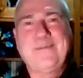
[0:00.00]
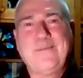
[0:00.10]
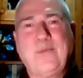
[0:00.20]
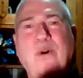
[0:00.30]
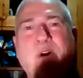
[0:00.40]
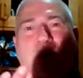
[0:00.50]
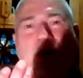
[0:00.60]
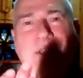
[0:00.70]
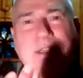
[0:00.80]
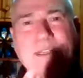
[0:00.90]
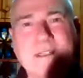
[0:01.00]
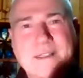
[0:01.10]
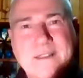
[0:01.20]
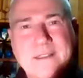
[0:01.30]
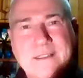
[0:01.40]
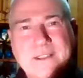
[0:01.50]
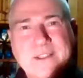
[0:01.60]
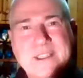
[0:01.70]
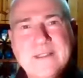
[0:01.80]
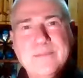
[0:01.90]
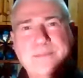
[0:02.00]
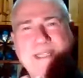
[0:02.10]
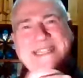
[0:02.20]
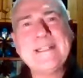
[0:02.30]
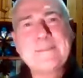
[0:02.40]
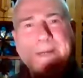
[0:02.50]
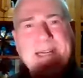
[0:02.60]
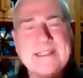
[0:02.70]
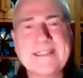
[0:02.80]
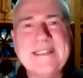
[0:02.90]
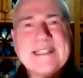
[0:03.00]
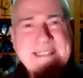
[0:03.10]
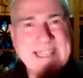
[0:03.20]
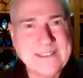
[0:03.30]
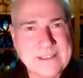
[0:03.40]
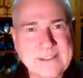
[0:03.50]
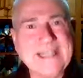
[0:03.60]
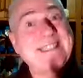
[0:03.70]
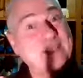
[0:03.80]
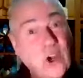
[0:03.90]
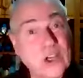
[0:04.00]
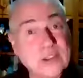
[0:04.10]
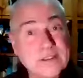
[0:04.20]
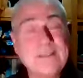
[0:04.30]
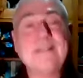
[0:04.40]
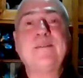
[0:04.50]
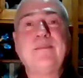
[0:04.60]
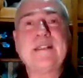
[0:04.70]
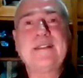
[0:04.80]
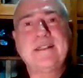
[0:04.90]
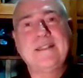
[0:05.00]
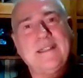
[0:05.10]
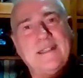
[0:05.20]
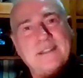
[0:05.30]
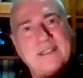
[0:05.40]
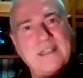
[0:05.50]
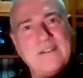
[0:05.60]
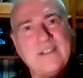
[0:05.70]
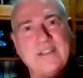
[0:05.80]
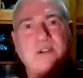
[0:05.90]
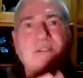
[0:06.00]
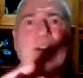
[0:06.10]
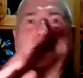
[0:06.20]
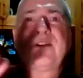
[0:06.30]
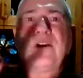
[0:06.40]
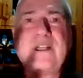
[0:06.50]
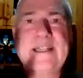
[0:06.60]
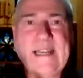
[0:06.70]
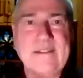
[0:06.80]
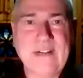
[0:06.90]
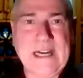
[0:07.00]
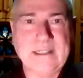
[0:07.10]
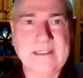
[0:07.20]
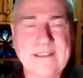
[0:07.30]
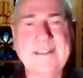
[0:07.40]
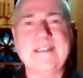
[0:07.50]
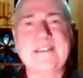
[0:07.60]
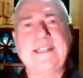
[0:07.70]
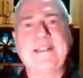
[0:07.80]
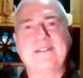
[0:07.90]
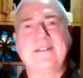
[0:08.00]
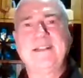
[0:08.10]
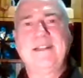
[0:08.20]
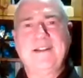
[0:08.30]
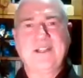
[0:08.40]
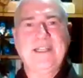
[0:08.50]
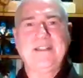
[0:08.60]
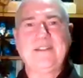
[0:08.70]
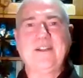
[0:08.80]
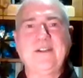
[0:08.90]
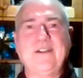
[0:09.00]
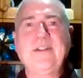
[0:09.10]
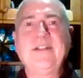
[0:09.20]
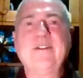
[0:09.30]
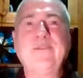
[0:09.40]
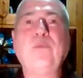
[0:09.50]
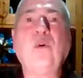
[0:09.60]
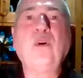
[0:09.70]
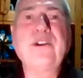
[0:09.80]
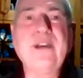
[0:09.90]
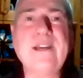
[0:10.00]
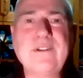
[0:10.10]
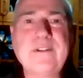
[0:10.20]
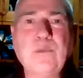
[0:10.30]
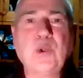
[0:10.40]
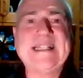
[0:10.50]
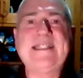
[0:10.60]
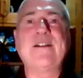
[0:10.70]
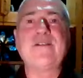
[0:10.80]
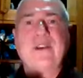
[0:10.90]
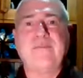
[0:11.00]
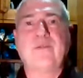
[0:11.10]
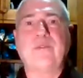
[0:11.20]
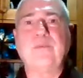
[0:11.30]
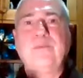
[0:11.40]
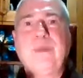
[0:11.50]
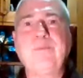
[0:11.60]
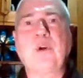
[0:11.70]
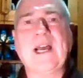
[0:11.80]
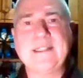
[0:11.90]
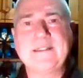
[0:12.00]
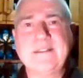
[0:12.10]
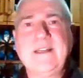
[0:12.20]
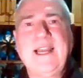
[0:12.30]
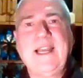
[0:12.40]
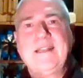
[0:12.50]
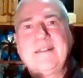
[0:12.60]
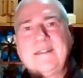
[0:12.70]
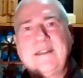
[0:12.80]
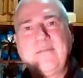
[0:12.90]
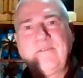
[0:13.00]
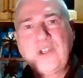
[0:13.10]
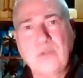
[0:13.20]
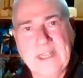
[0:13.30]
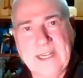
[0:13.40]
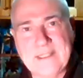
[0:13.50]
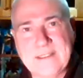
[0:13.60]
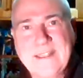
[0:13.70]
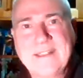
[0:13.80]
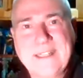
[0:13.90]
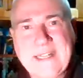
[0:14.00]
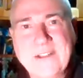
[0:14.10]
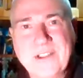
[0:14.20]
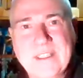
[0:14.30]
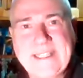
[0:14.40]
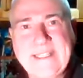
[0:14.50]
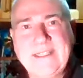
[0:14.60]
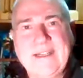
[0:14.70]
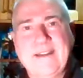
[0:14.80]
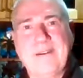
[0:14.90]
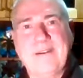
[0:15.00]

more, you could say, the beginner's practice in a sense. It's not, but it's kind of, it's not totally advanced in a sense. Okay, so the more you have, more details you have to memorize and visualize, then actually,